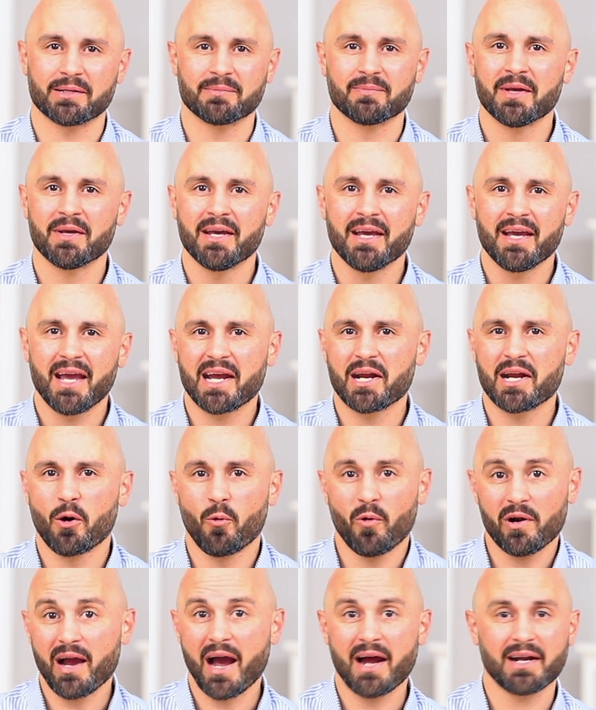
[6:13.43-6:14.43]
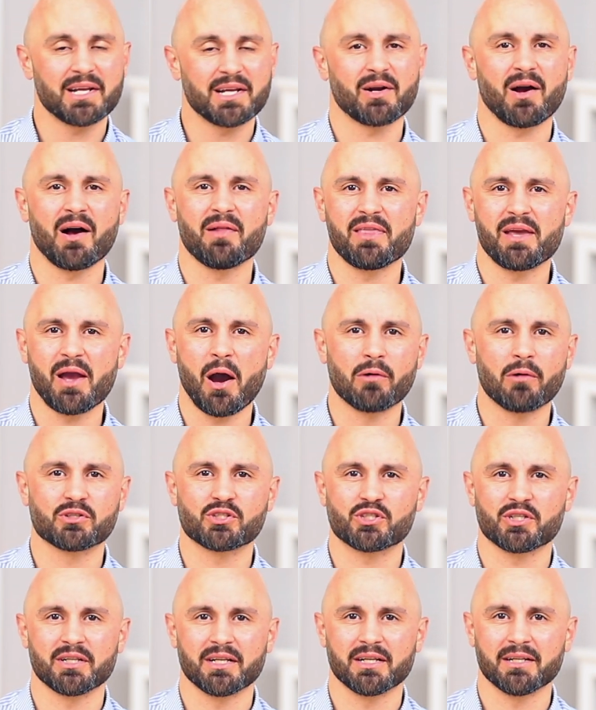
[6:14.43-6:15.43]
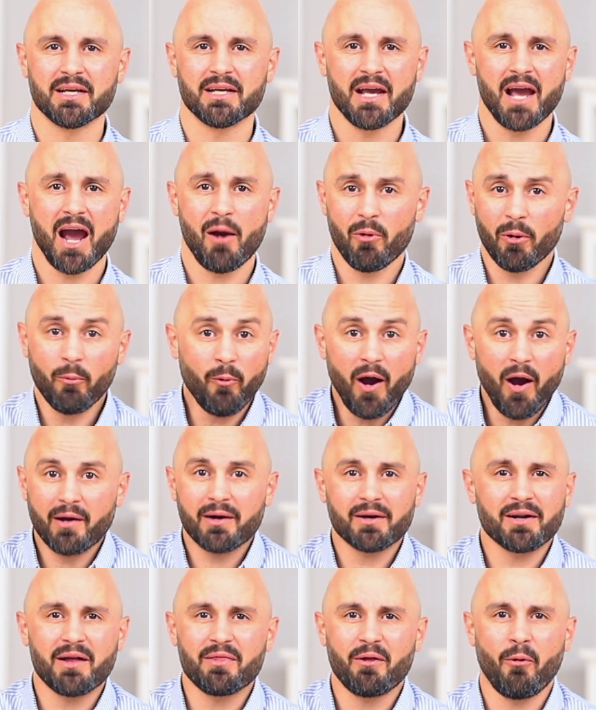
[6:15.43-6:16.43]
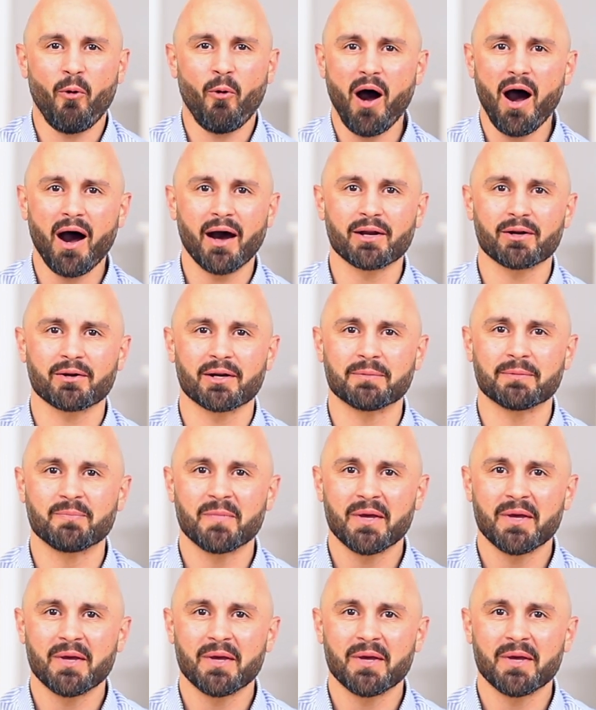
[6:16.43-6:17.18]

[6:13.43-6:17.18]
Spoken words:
And, you know, we're out here on the ocean and we're walking on the water.